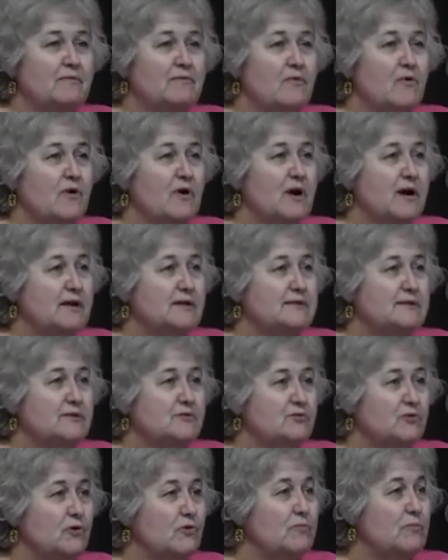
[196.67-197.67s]
for us
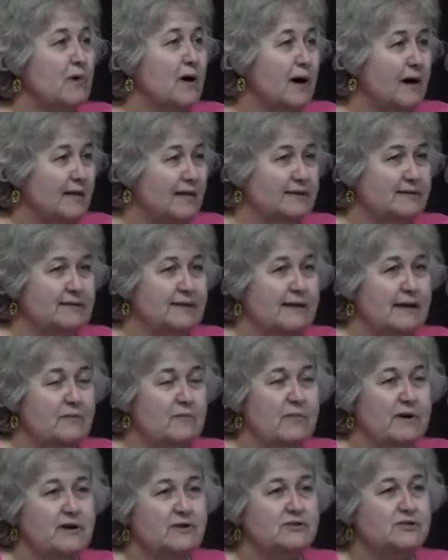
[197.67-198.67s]
of drone policy,
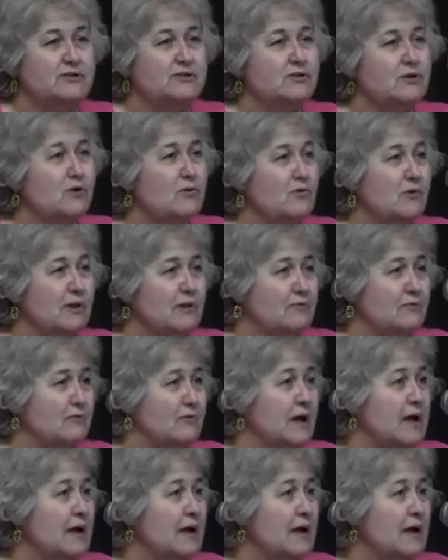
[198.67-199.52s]
and we are so